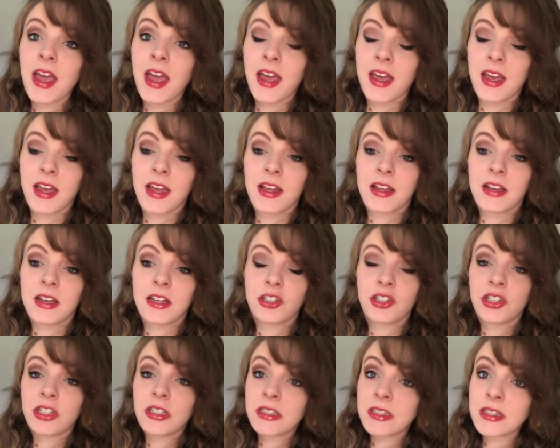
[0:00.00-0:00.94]
and
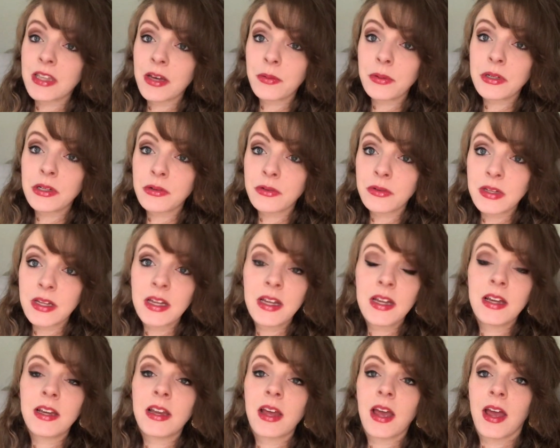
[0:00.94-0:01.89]
sheets that we don't
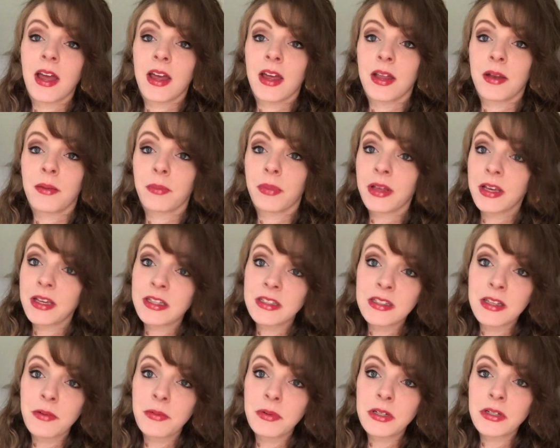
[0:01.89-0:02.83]
need and blankets
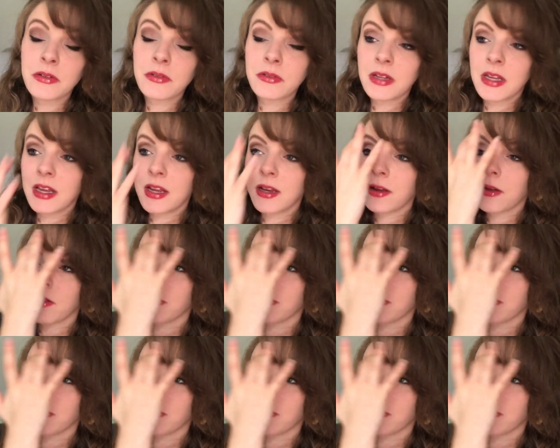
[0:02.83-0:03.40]
that we don't need.